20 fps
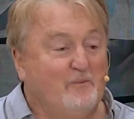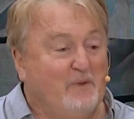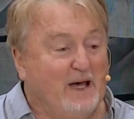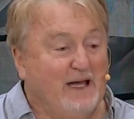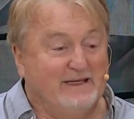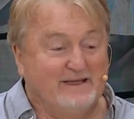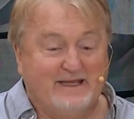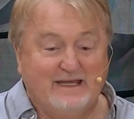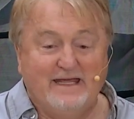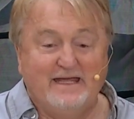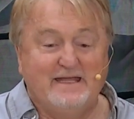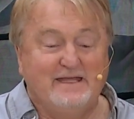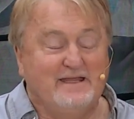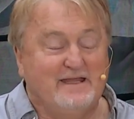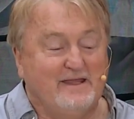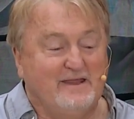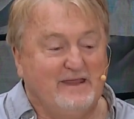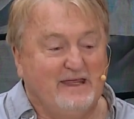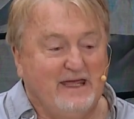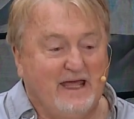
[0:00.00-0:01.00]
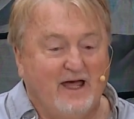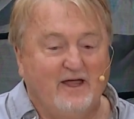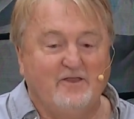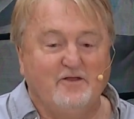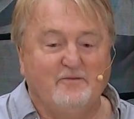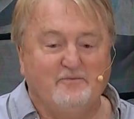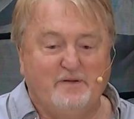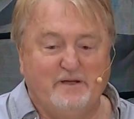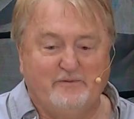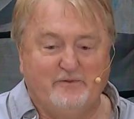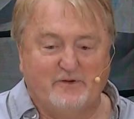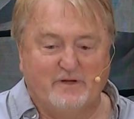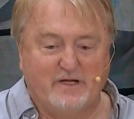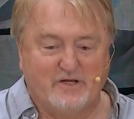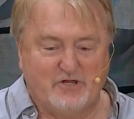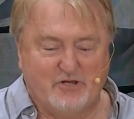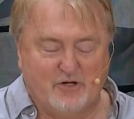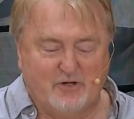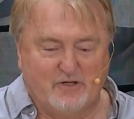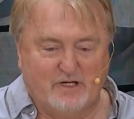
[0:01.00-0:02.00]
But then the other people
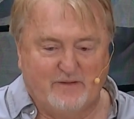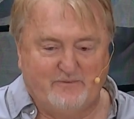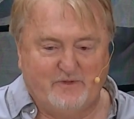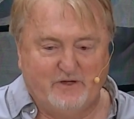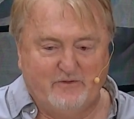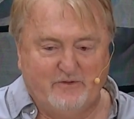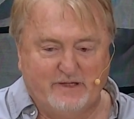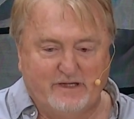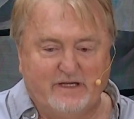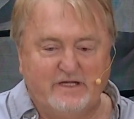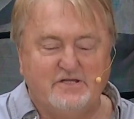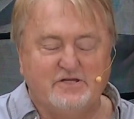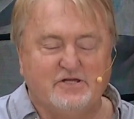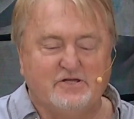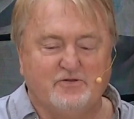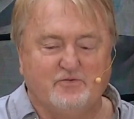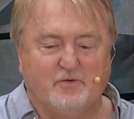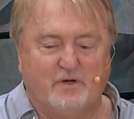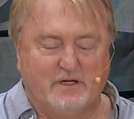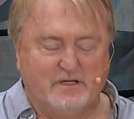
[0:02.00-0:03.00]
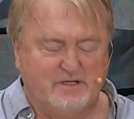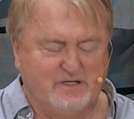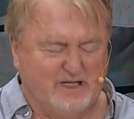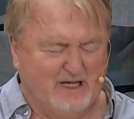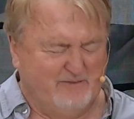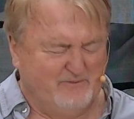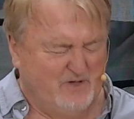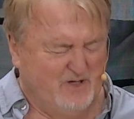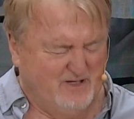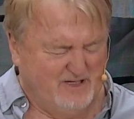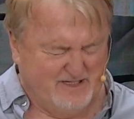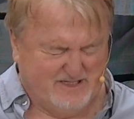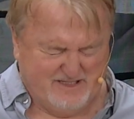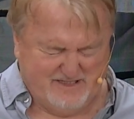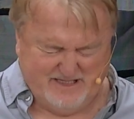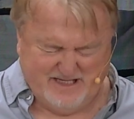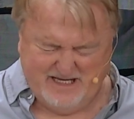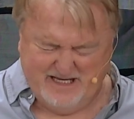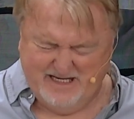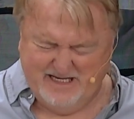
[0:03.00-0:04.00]
that showed up, the religious ones, I'm not
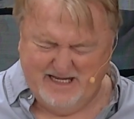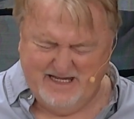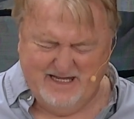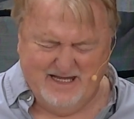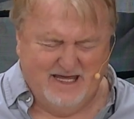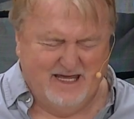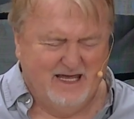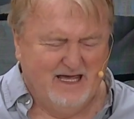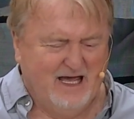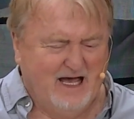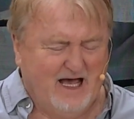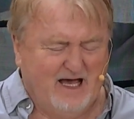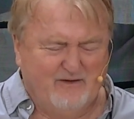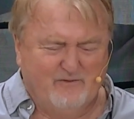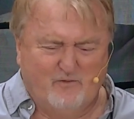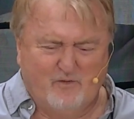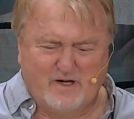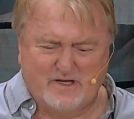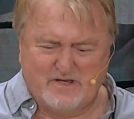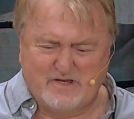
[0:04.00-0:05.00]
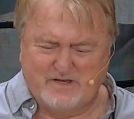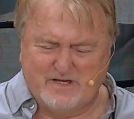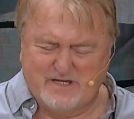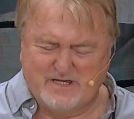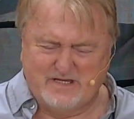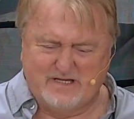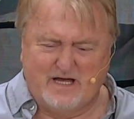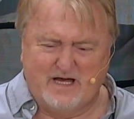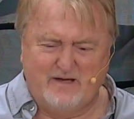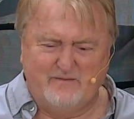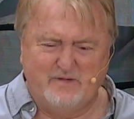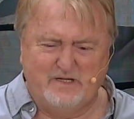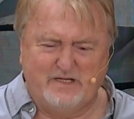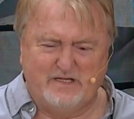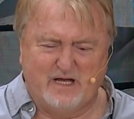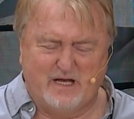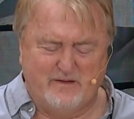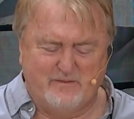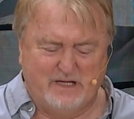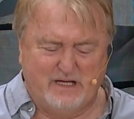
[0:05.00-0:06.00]
kidding, I watched this time
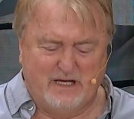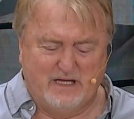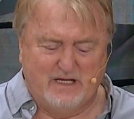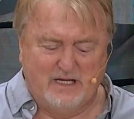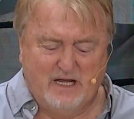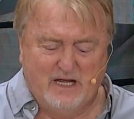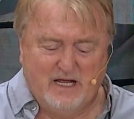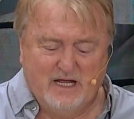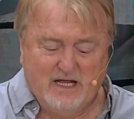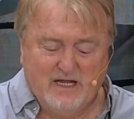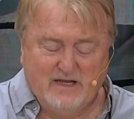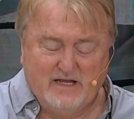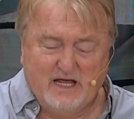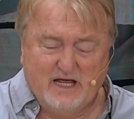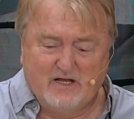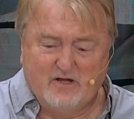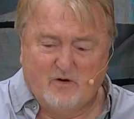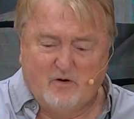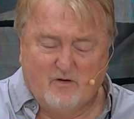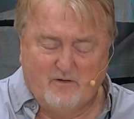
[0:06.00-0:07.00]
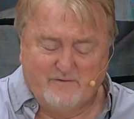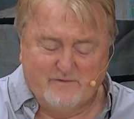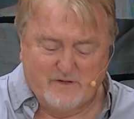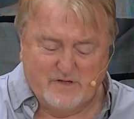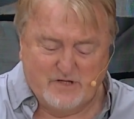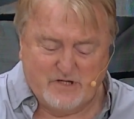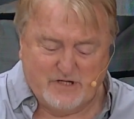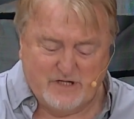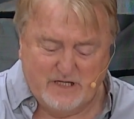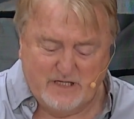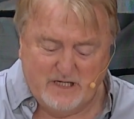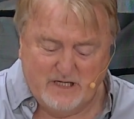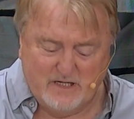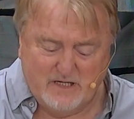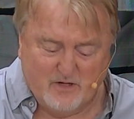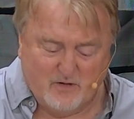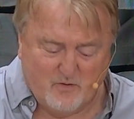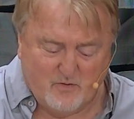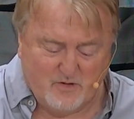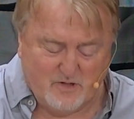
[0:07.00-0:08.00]
and time again, they'd go over and sit
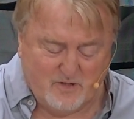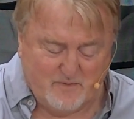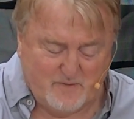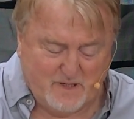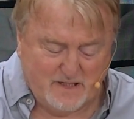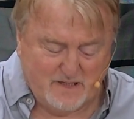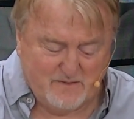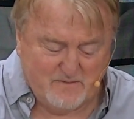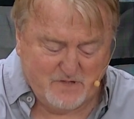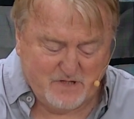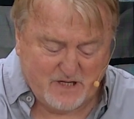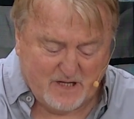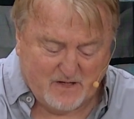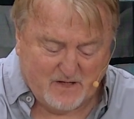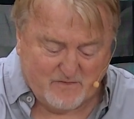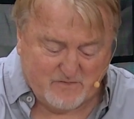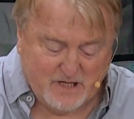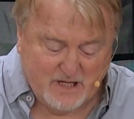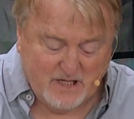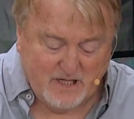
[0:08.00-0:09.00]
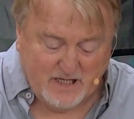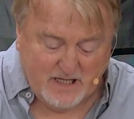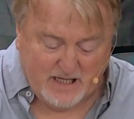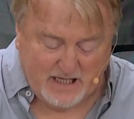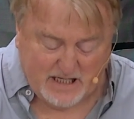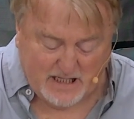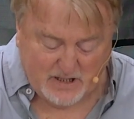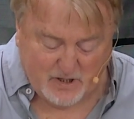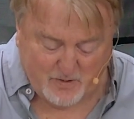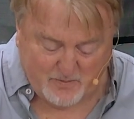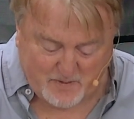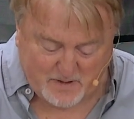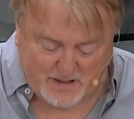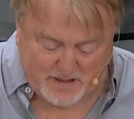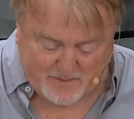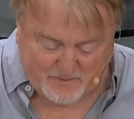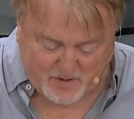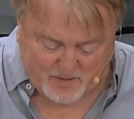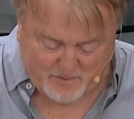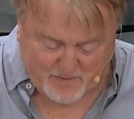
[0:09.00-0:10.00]
in a corner by themselves and
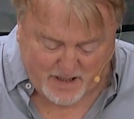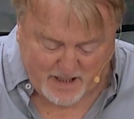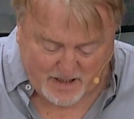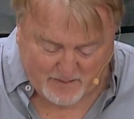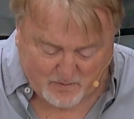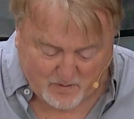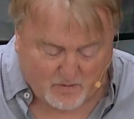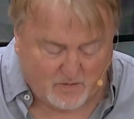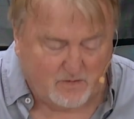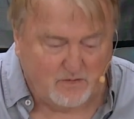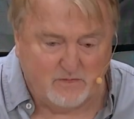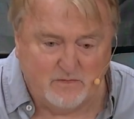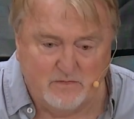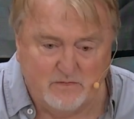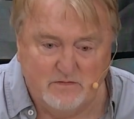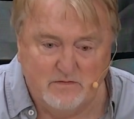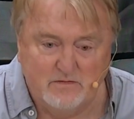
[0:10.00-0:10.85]
open up their Bible,